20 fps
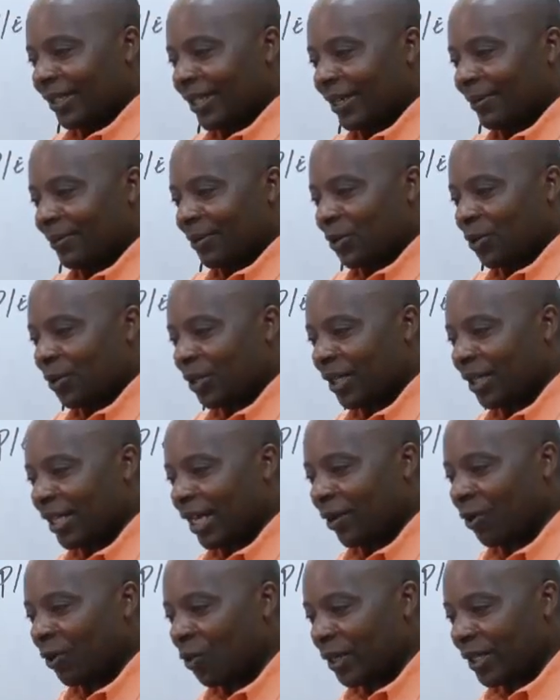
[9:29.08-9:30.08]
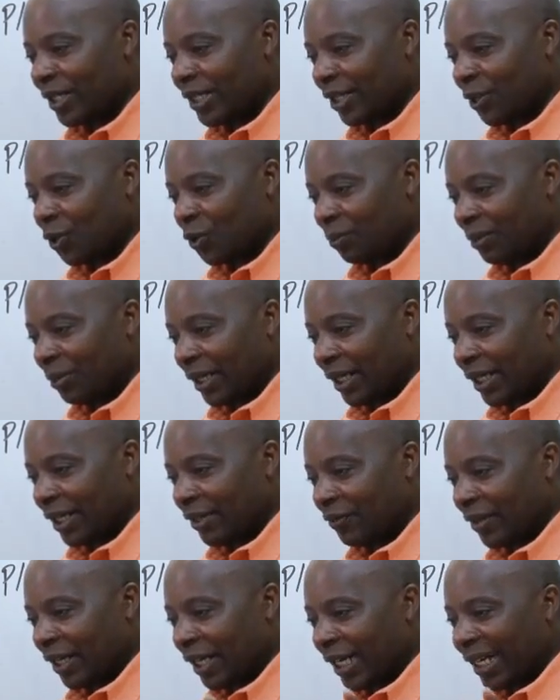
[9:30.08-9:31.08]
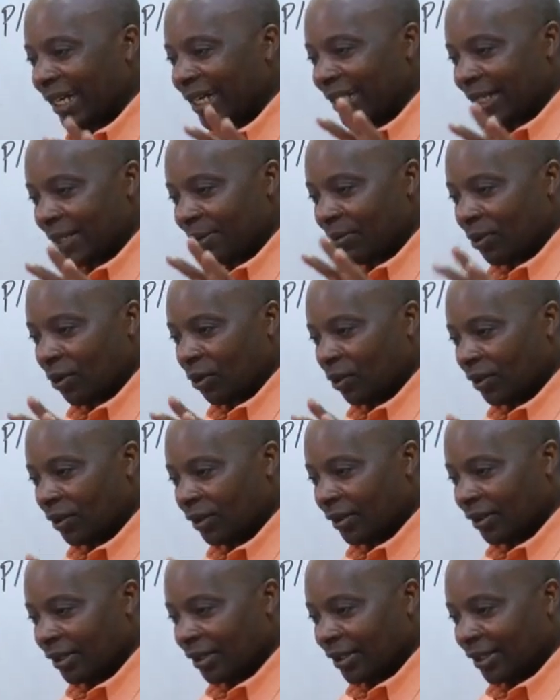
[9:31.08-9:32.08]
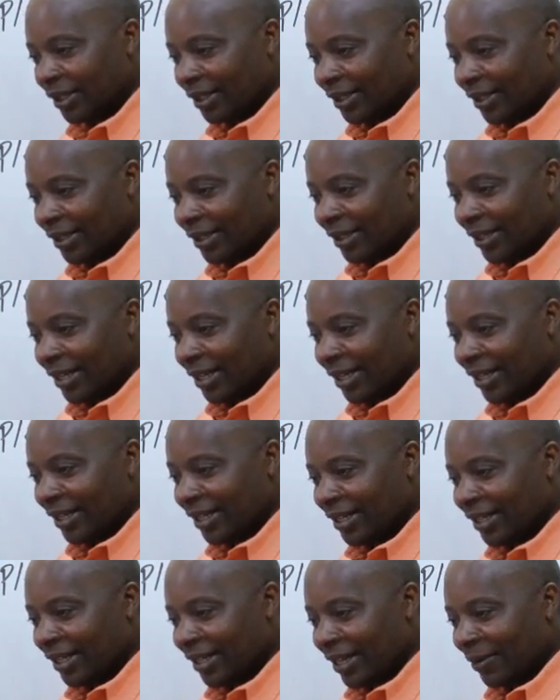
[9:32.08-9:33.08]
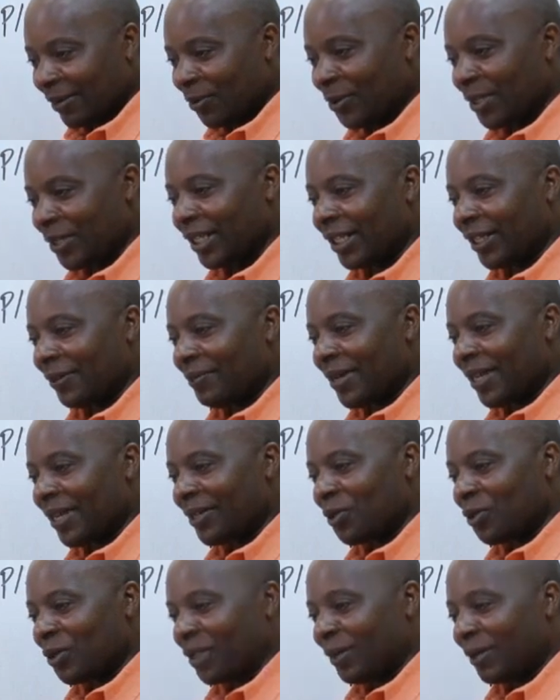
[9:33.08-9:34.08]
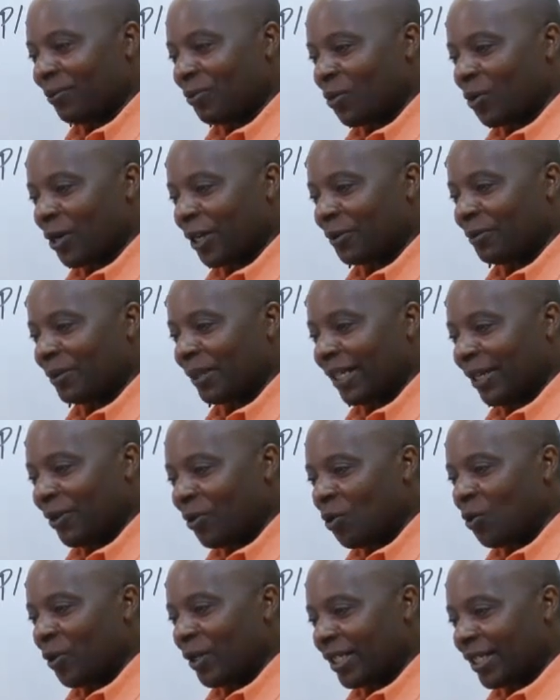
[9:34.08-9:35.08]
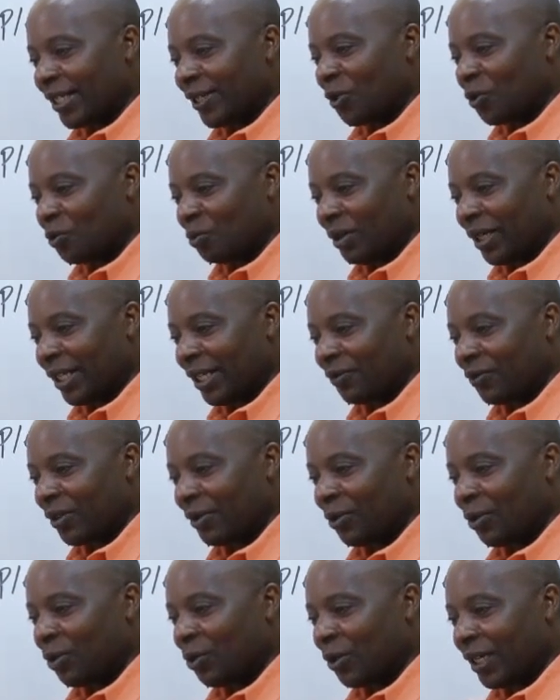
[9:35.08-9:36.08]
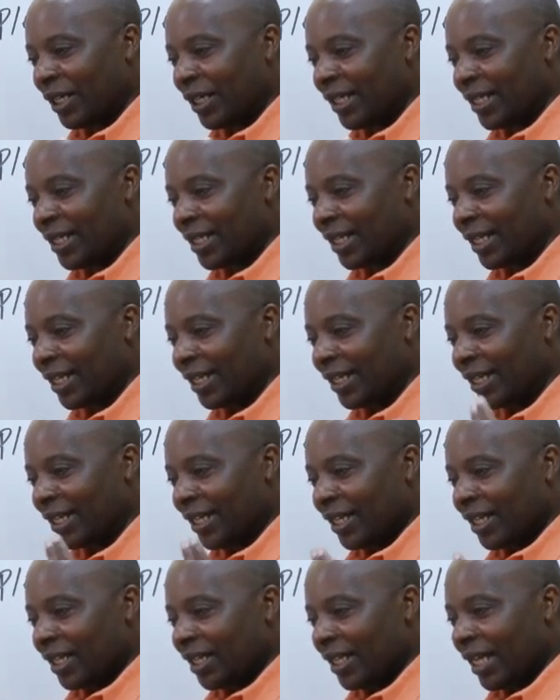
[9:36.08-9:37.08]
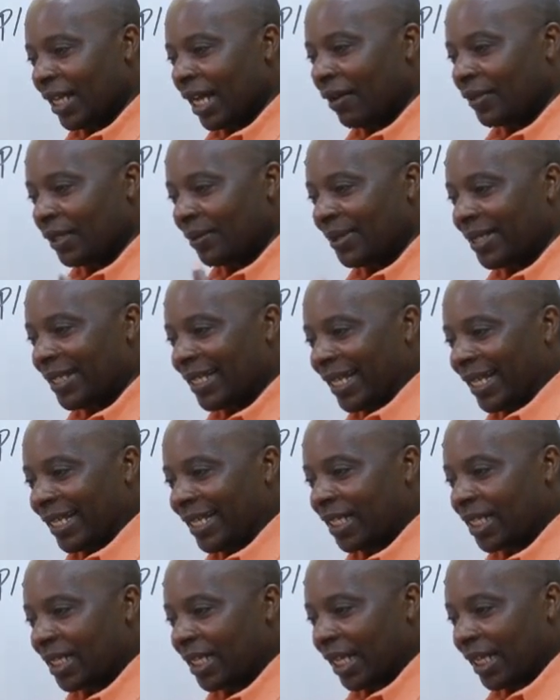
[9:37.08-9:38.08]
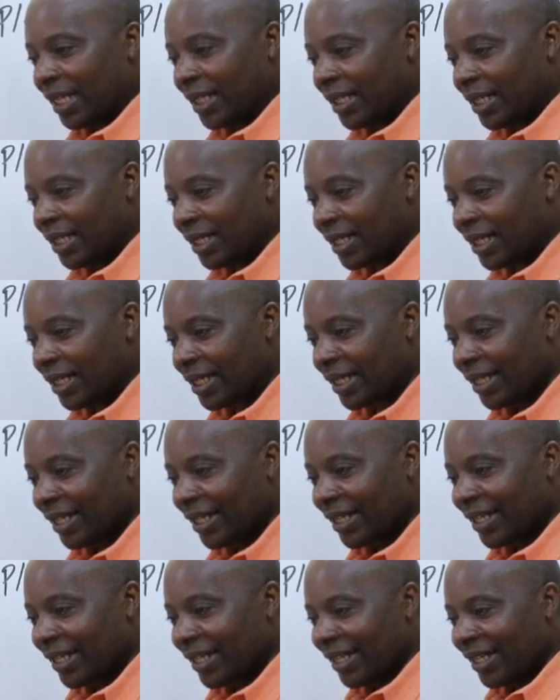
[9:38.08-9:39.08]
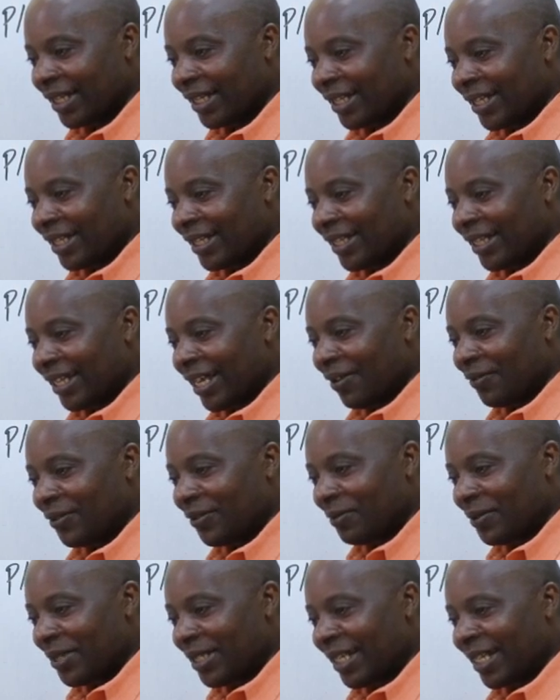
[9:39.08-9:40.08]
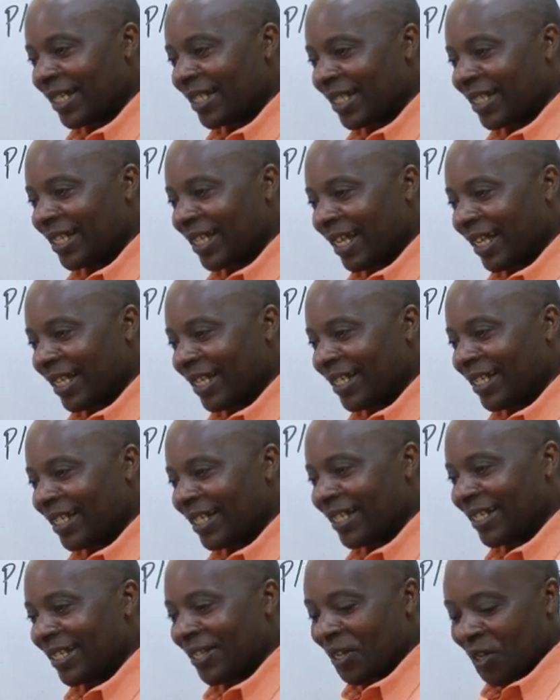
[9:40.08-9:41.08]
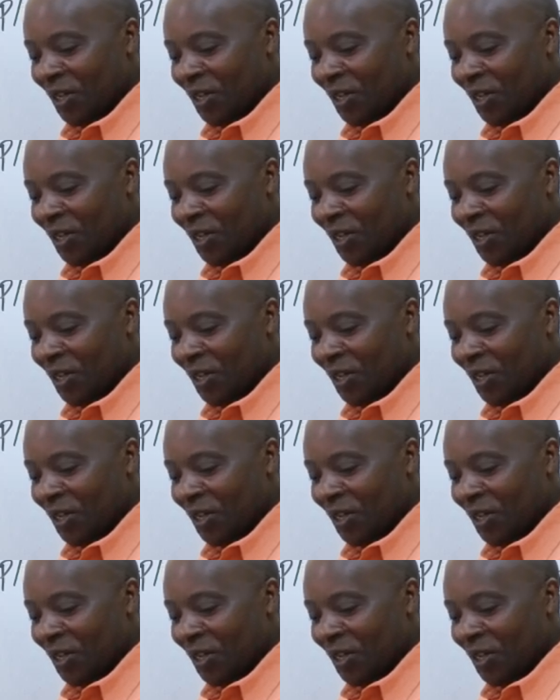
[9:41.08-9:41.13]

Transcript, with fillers: I'm sorry, I always tend to believe ladies more. I'm not saying that men should keep quiet, but I always tend to believe, you know, ladies, eh, they have some sixth sense they have some sixth sense.